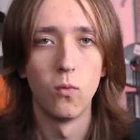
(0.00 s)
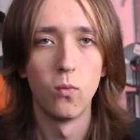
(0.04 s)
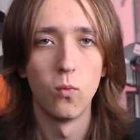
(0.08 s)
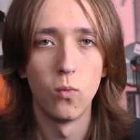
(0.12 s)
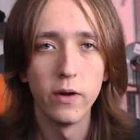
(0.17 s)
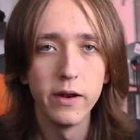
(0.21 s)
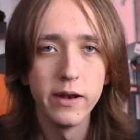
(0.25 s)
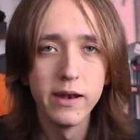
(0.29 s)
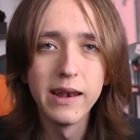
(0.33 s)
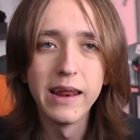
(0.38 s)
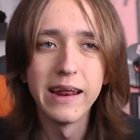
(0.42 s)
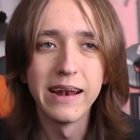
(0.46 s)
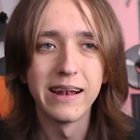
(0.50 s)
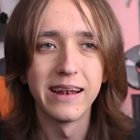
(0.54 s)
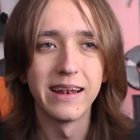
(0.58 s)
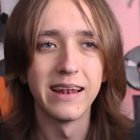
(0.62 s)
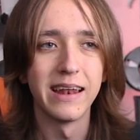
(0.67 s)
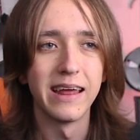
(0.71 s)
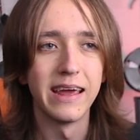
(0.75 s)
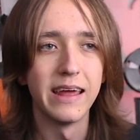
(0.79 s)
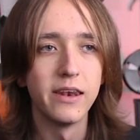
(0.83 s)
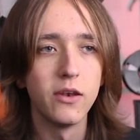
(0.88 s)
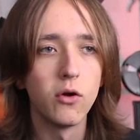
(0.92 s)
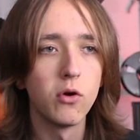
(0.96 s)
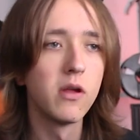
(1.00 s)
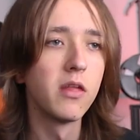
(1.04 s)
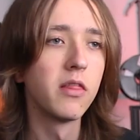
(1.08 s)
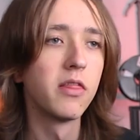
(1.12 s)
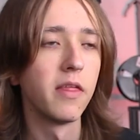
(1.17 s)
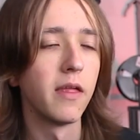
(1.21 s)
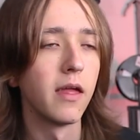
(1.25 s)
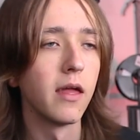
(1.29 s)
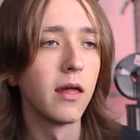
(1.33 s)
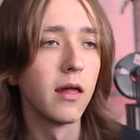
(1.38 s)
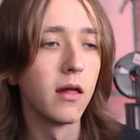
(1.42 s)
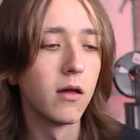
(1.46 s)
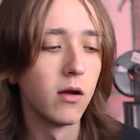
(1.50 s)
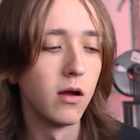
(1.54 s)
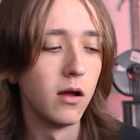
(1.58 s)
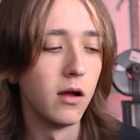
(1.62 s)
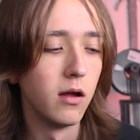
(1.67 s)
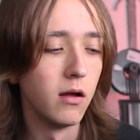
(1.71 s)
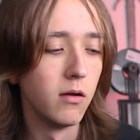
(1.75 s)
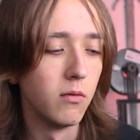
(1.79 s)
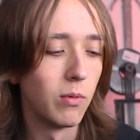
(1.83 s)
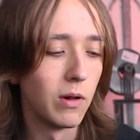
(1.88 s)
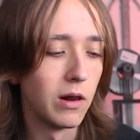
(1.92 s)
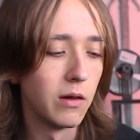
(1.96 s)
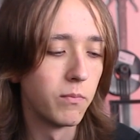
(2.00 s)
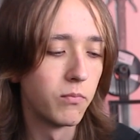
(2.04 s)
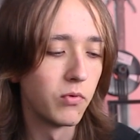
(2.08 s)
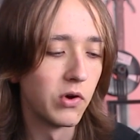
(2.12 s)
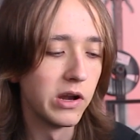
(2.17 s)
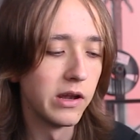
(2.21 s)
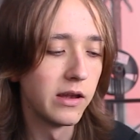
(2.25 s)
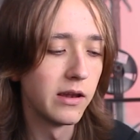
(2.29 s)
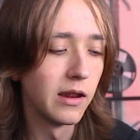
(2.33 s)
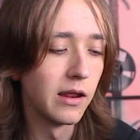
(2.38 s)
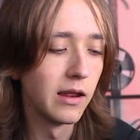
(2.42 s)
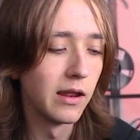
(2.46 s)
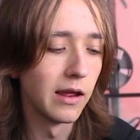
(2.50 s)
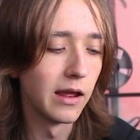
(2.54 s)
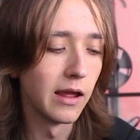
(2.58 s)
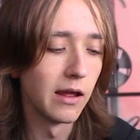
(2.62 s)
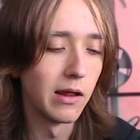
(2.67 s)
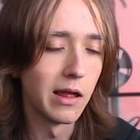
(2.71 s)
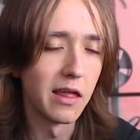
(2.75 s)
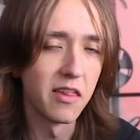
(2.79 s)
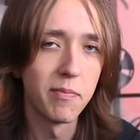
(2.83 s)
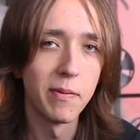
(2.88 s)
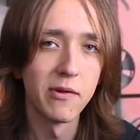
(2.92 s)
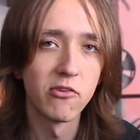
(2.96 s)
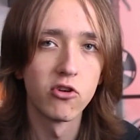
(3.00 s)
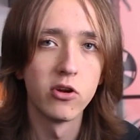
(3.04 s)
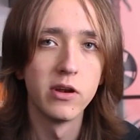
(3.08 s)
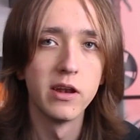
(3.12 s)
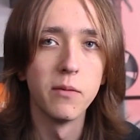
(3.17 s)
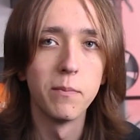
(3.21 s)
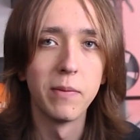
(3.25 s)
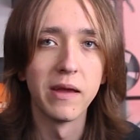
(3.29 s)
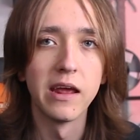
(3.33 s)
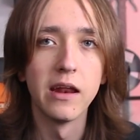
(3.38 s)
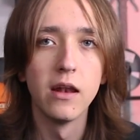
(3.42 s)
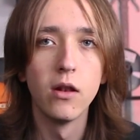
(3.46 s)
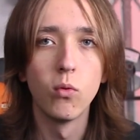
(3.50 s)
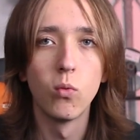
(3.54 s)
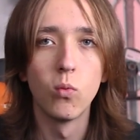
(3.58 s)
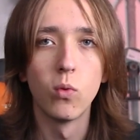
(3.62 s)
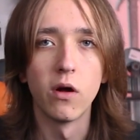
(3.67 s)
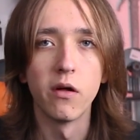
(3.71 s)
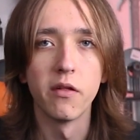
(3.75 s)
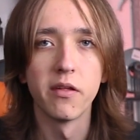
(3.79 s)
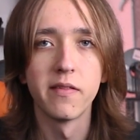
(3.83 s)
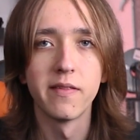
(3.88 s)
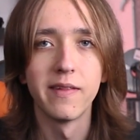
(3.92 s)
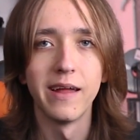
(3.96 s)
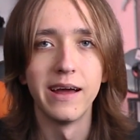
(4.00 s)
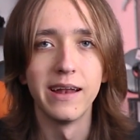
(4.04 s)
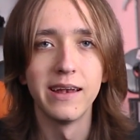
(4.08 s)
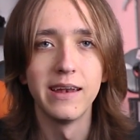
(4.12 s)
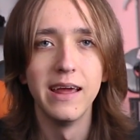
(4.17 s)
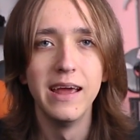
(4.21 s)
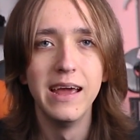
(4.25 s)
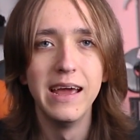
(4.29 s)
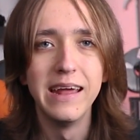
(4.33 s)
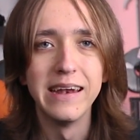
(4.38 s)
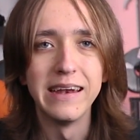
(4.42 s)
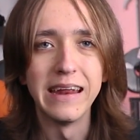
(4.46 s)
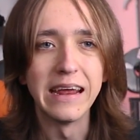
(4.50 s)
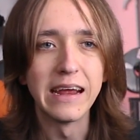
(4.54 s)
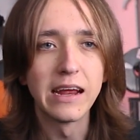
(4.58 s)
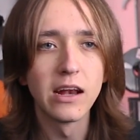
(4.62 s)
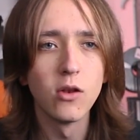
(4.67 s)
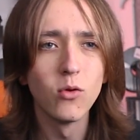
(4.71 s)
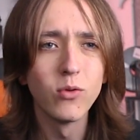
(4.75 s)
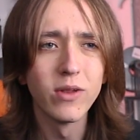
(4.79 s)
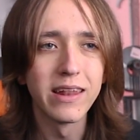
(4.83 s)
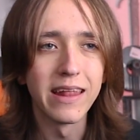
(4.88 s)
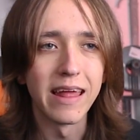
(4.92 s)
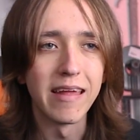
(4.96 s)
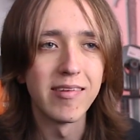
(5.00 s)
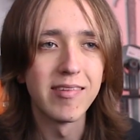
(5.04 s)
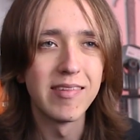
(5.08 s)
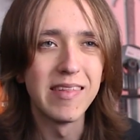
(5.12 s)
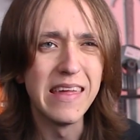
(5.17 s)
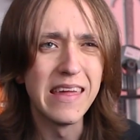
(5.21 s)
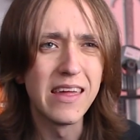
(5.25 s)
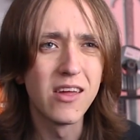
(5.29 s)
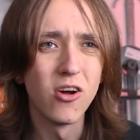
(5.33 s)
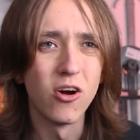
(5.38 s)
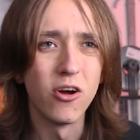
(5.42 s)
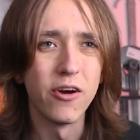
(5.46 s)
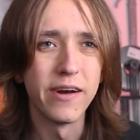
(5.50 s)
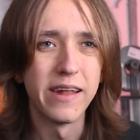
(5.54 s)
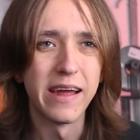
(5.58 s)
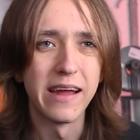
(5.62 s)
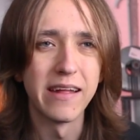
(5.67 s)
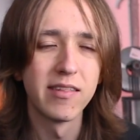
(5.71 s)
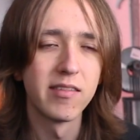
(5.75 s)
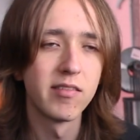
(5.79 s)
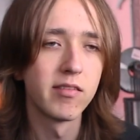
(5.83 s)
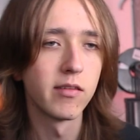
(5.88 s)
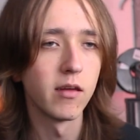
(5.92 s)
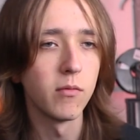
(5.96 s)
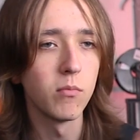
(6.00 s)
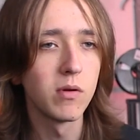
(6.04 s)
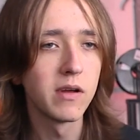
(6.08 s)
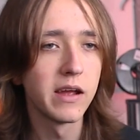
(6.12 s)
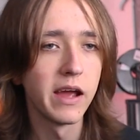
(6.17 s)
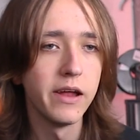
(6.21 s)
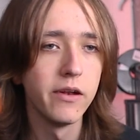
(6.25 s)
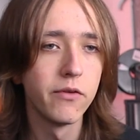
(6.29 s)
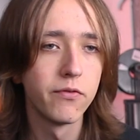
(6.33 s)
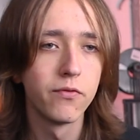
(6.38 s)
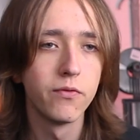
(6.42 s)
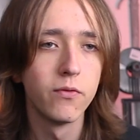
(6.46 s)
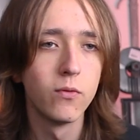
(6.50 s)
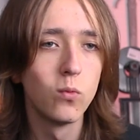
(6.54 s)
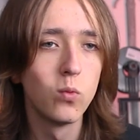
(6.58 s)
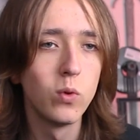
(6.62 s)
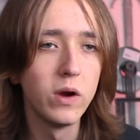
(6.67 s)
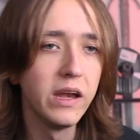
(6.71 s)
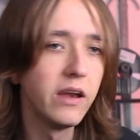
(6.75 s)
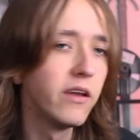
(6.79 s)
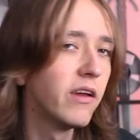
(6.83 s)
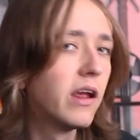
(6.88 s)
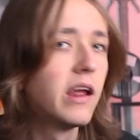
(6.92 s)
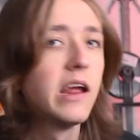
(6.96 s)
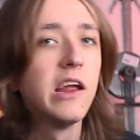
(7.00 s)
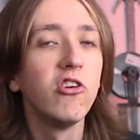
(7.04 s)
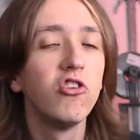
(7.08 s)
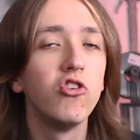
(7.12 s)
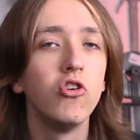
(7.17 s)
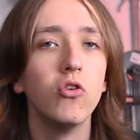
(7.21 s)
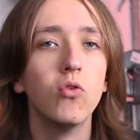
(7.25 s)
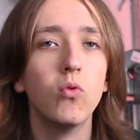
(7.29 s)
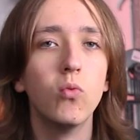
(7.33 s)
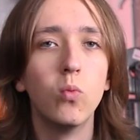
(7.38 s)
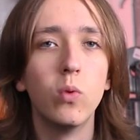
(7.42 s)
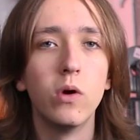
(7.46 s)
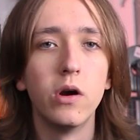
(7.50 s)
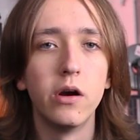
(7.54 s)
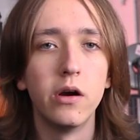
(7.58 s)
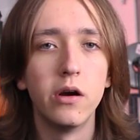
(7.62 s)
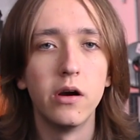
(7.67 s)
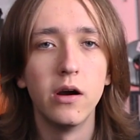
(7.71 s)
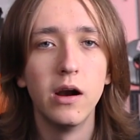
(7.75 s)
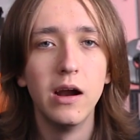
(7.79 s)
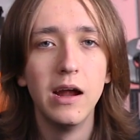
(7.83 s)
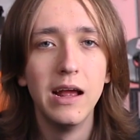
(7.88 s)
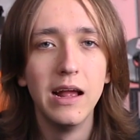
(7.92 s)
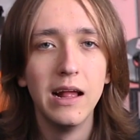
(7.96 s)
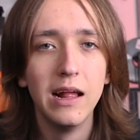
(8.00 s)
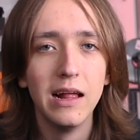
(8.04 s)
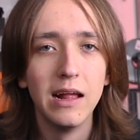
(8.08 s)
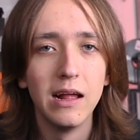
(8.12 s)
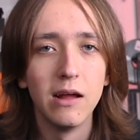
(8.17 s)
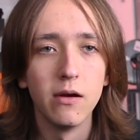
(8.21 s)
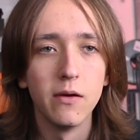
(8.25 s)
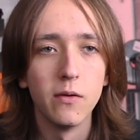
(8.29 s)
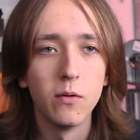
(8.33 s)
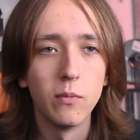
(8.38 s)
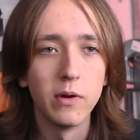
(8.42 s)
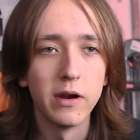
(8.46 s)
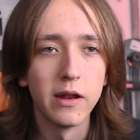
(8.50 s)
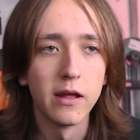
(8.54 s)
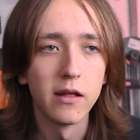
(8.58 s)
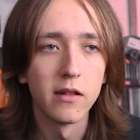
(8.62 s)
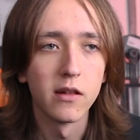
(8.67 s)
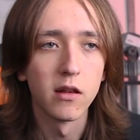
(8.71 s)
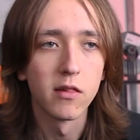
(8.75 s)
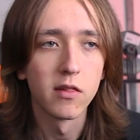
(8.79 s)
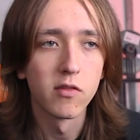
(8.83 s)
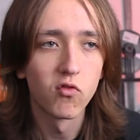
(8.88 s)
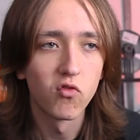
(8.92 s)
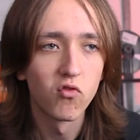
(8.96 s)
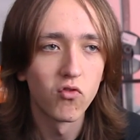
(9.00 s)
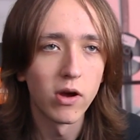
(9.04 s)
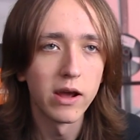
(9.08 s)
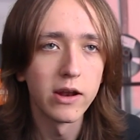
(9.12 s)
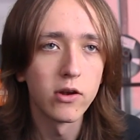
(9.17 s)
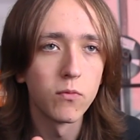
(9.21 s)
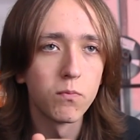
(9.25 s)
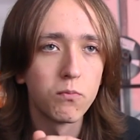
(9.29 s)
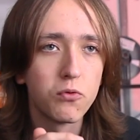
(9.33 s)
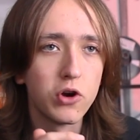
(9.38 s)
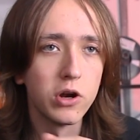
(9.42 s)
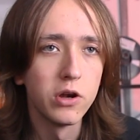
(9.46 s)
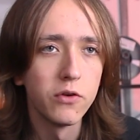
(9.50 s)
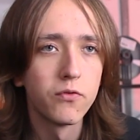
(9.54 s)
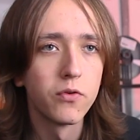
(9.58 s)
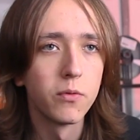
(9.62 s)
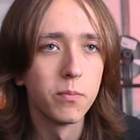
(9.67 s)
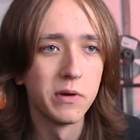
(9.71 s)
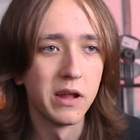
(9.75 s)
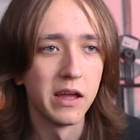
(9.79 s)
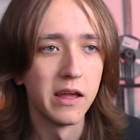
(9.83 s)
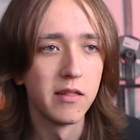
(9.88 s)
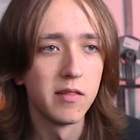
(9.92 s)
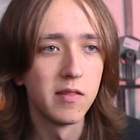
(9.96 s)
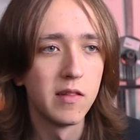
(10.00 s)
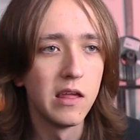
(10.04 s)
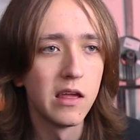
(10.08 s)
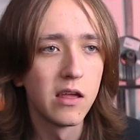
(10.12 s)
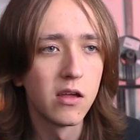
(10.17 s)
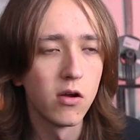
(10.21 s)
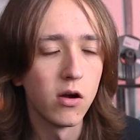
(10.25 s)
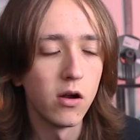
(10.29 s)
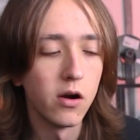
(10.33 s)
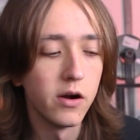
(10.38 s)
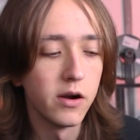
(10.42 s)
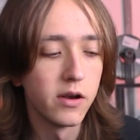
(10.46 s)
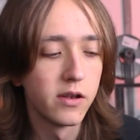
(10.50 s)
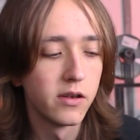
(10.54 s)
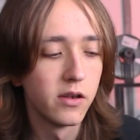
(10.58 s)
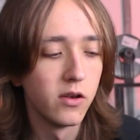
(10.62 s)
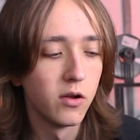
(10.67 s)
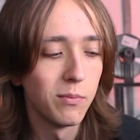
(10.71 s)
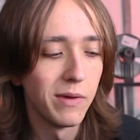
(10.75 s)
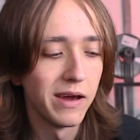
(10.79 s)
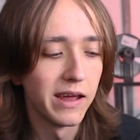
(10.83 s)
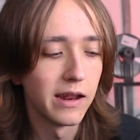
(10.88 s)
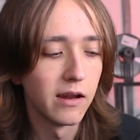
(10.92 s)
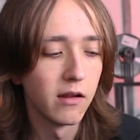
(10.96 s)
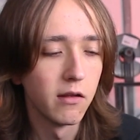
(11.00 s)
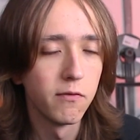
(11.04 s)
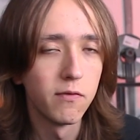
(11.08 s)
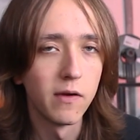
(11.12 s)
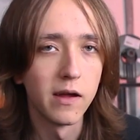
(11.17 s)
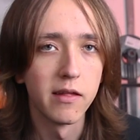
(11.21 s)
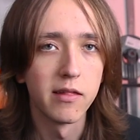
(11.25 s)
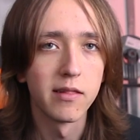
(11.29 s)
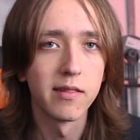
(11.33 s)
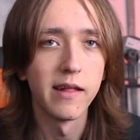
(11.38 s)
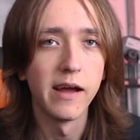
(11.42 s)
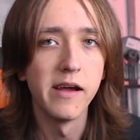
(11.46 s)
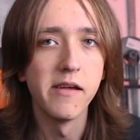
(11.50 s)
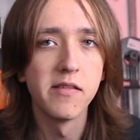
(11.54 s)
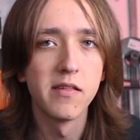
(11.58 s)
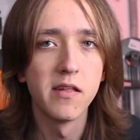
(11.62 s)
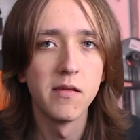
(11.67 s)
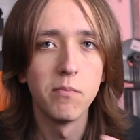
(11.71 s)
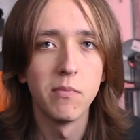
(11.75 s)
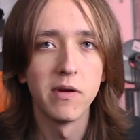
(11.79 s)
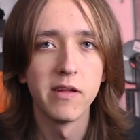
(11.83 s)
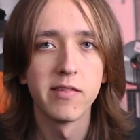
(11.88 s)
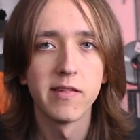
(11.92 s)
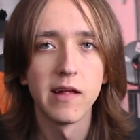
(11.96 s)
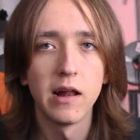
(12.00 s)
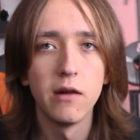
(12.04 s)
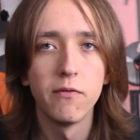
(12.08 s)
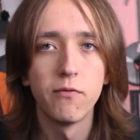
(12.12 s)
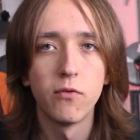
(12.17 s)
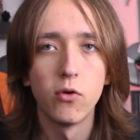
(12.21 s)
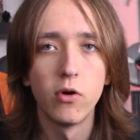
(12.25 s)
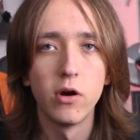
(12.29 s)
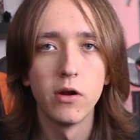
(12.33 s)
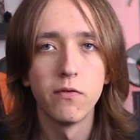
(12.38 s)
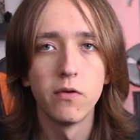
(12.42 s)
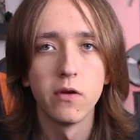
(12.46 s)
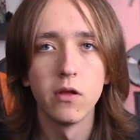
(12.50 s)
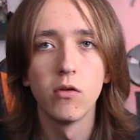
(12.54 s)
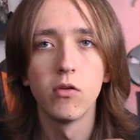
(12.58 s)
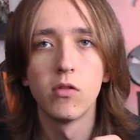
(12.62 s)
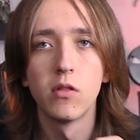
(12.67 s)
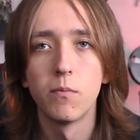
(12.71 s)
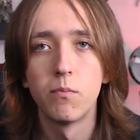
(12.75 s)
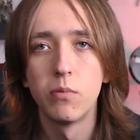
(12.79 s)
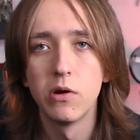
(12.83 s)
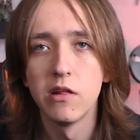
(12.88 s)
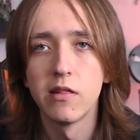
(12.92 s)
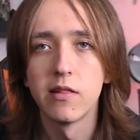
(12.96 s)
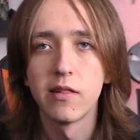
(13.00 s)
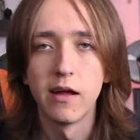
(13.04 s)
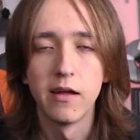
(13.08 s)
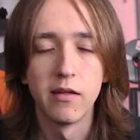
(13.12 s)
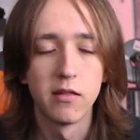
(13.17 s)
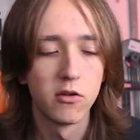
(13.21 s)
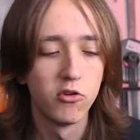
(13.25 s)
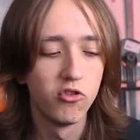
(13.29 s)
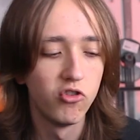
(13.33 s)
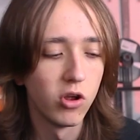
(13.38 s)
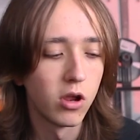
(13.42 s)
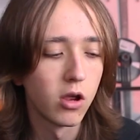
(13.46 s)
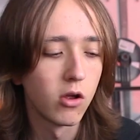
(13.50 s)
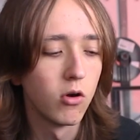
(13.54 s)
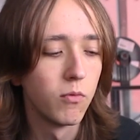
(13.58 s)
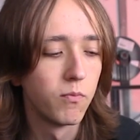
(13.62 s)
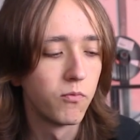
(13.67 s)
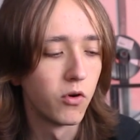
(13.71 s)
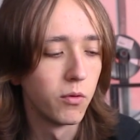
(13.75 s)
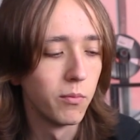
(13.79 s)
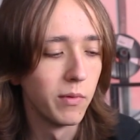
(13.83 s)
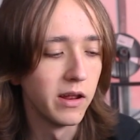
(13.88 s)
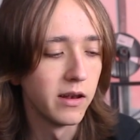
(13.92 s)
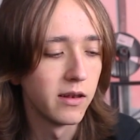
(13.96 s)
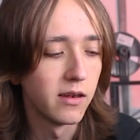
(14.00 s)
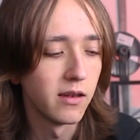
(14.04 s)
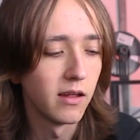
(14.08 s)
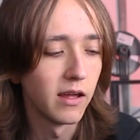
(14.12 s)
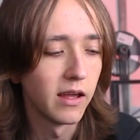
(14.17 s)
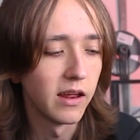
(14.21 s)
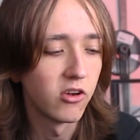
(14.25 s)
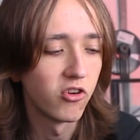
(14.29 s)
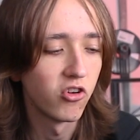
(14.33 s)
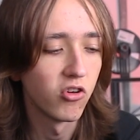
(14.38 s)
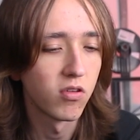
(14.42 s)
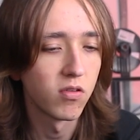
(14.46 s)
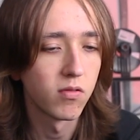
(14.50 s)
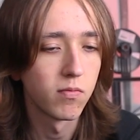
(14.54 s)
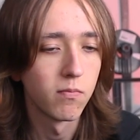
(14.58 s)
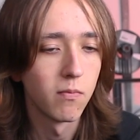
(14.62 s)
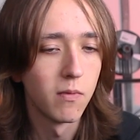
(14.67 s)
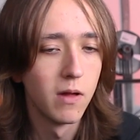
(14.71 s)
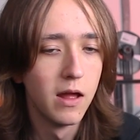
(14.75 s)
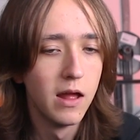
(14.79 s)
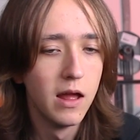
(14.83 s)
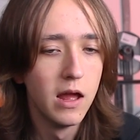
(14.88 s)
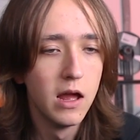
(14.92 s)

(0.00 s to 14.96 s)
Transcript: One little annoying thing uh, while printing, especially in the beginning, was that the included SD card had some kind of weird issue where when I try to print from the SD card, no matter if I sliced it myself or if I used a pre-sliced G-code from it, it just